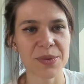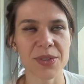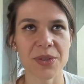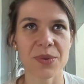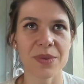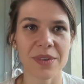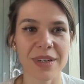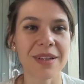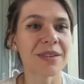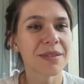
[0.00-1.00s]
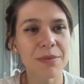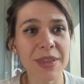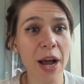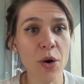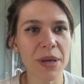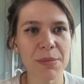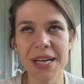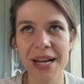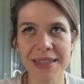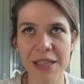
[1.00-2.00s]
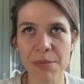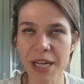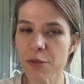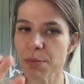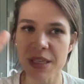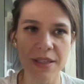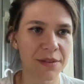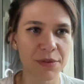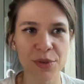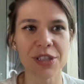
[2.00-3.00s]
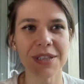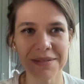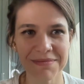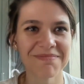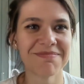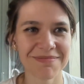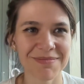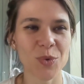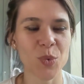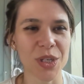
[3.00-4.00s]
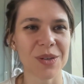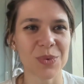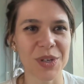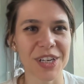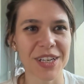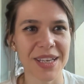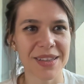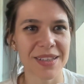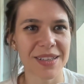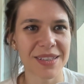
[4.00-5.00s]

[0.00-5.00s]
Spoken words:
So now maybe not that much, but in the future, we're going to get there.